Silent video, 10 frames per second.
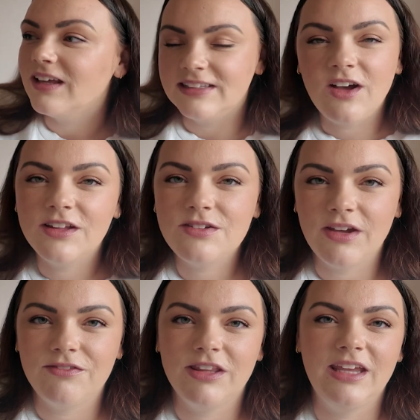It's hard to
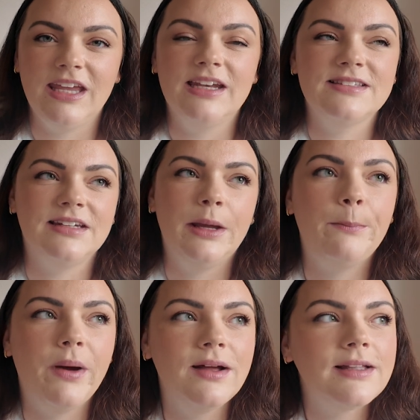fit everything in, isn't it?
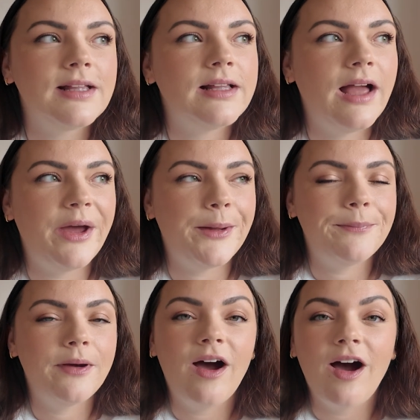But
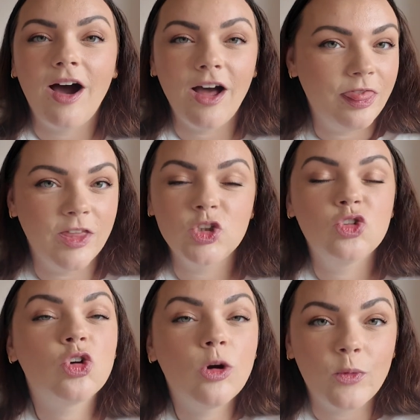the
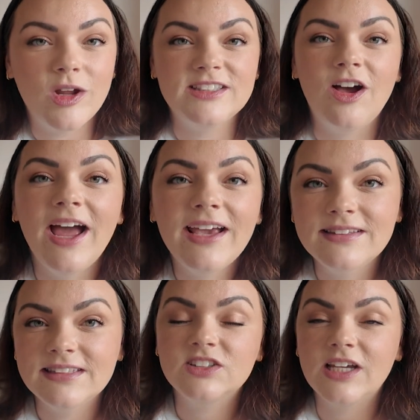strawberries, I
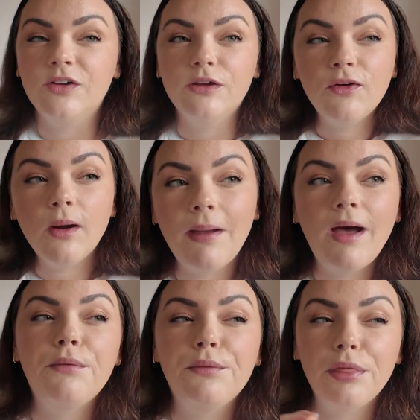can tell you, for
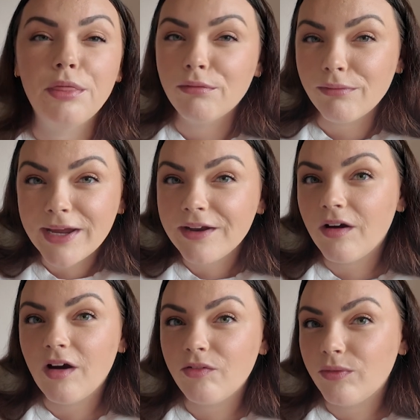about
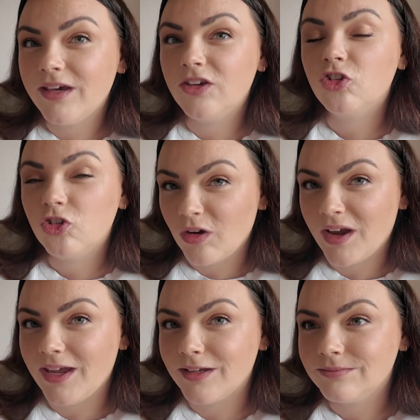3.5 weeks
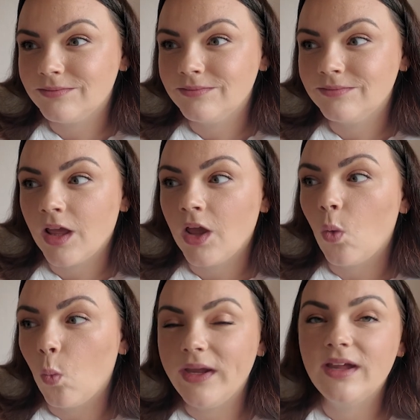straight,
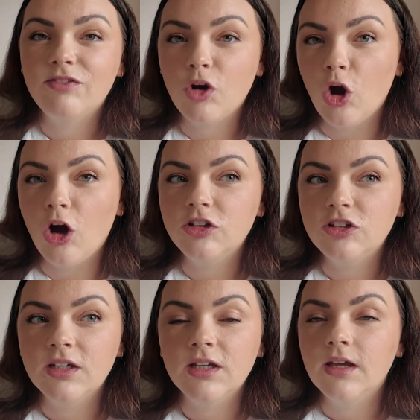we have got
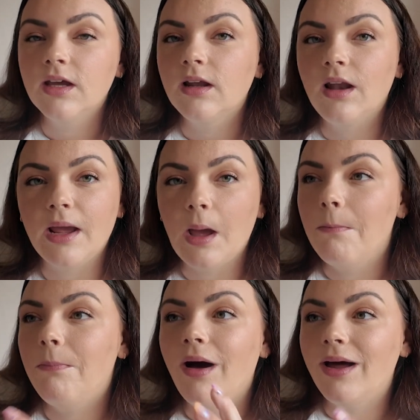like a
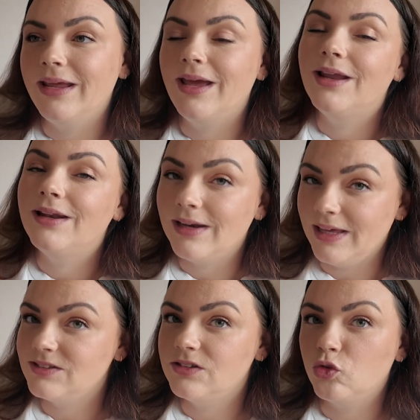punnet at
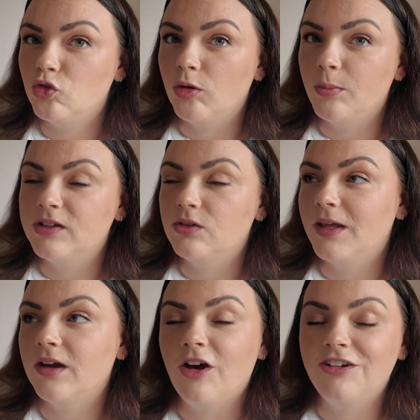least of strawberries from
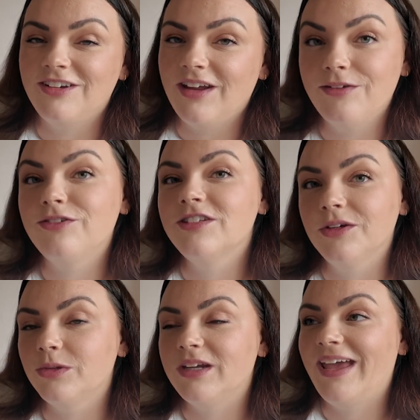that garden every
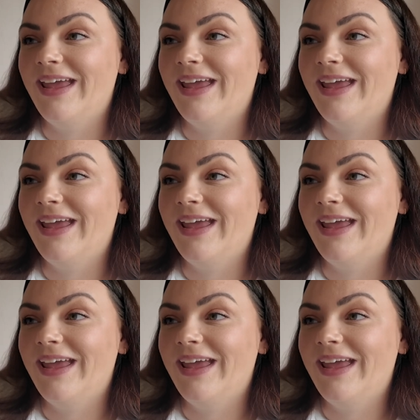single day.